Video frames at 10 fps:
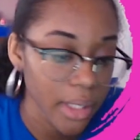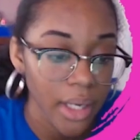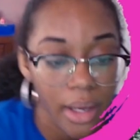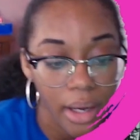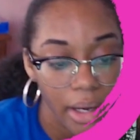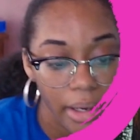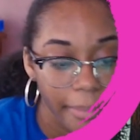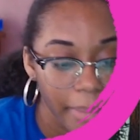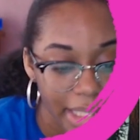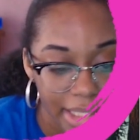
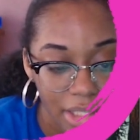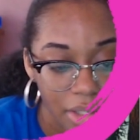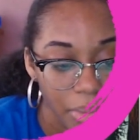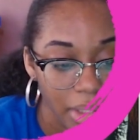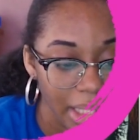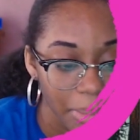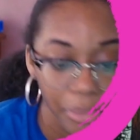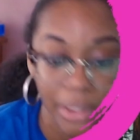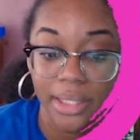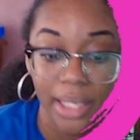I guess they didn't want to like
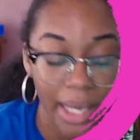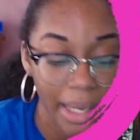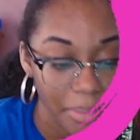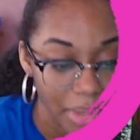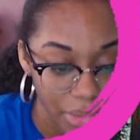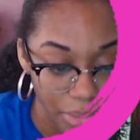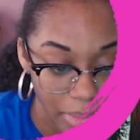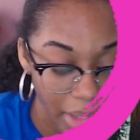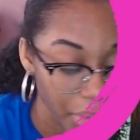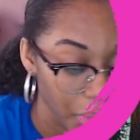break the game because
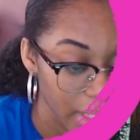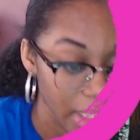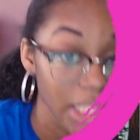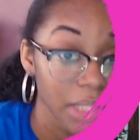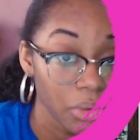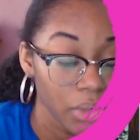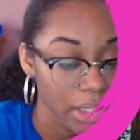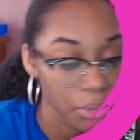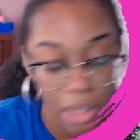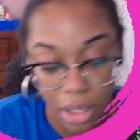Mega Rayquaza is broken.
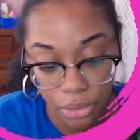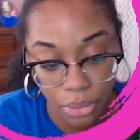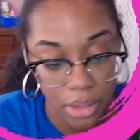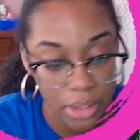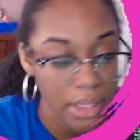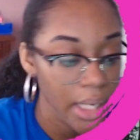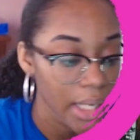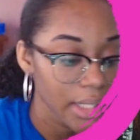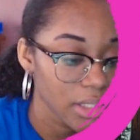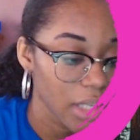We all know this.
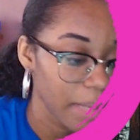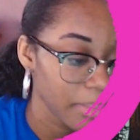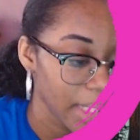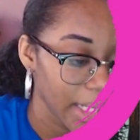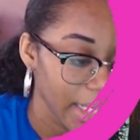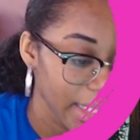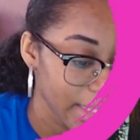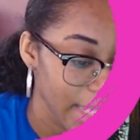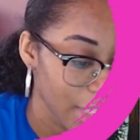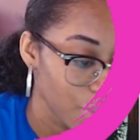So I mean, I guess
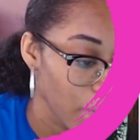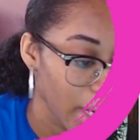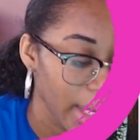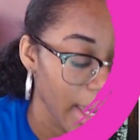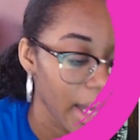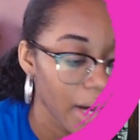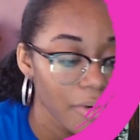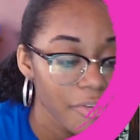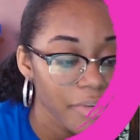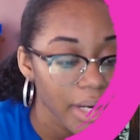that's why. And our
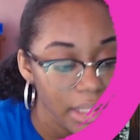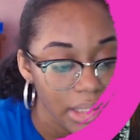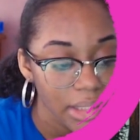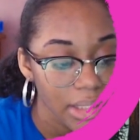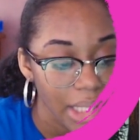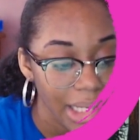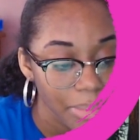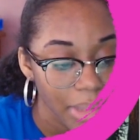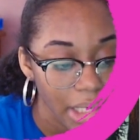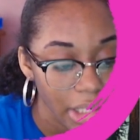final sync
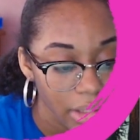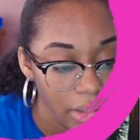pair,